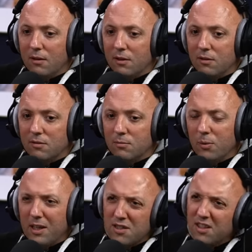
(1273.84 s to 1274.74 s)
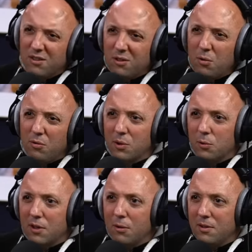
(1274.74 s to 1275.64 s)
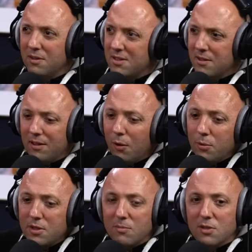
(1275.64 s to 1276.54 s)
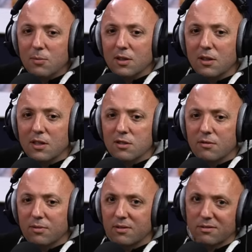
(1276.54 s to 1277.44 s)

you know, what are we actually going to do if we go down? It always seems to be a case of,